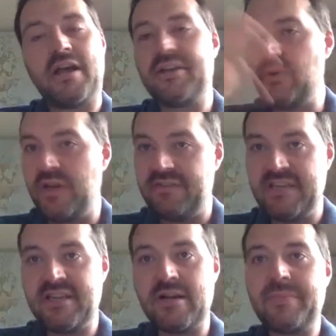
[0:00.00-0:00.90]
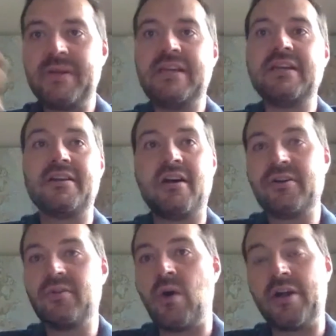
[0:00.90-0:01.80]
UAV company, an
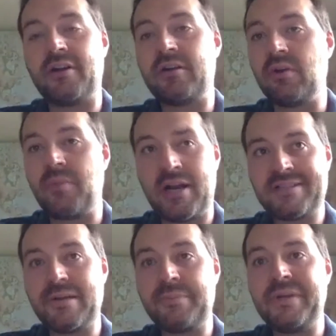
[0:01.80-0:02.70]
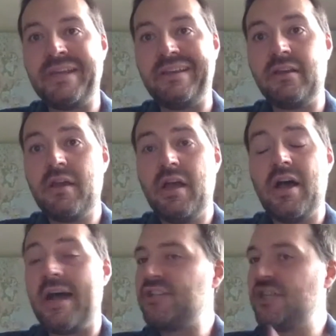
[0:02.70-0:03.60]
underwater robotics company.
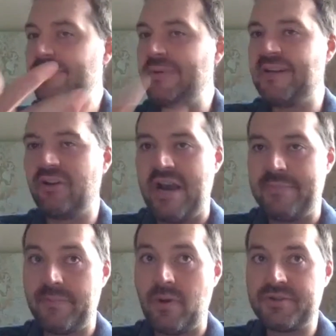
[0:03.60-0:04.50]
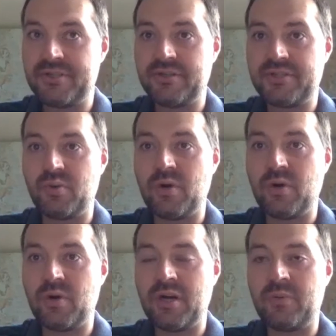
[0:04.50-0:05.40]
I just submitted a grant proposal to
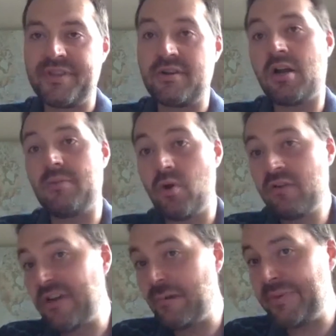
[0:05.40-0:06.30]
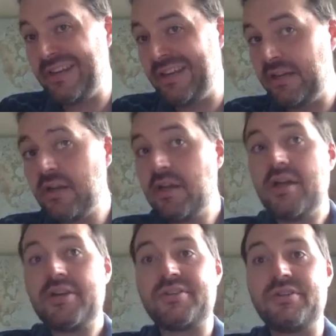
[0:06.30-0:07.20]
work with an automotive company
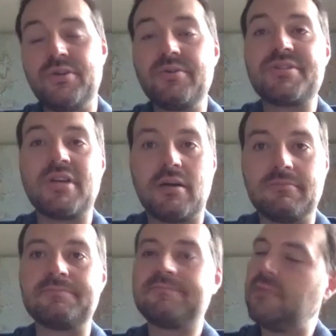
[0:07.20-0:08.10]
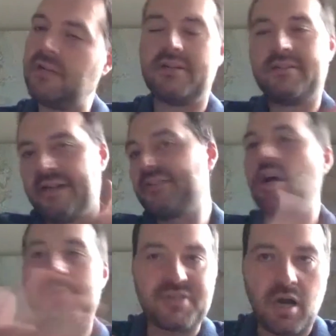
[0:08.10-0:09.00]
to do some like
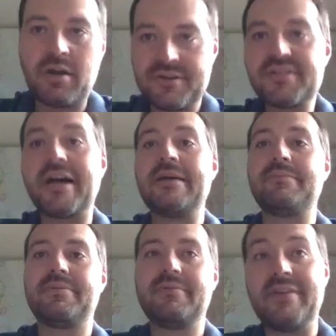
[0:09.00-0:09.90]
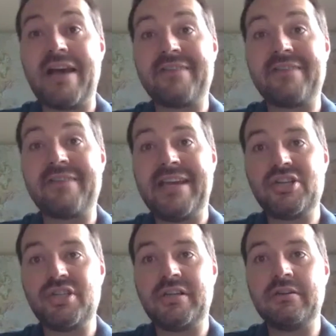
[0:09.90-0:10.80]
autonomous cars type
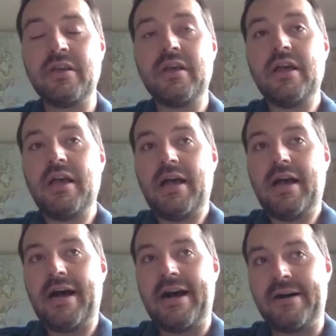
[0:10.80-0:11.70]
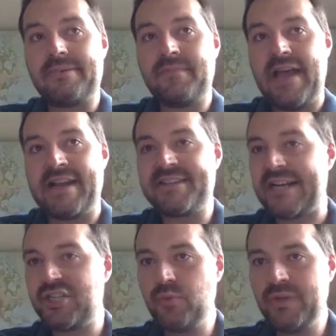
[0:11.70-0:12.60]
navigation. And it's
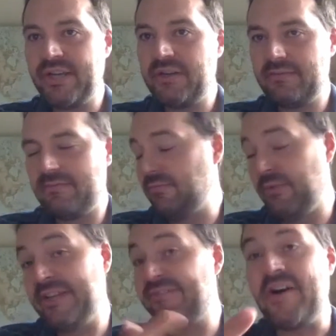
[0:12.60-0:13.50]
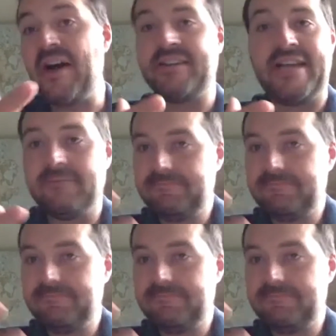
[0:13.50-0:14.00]
actually really, really fun. Like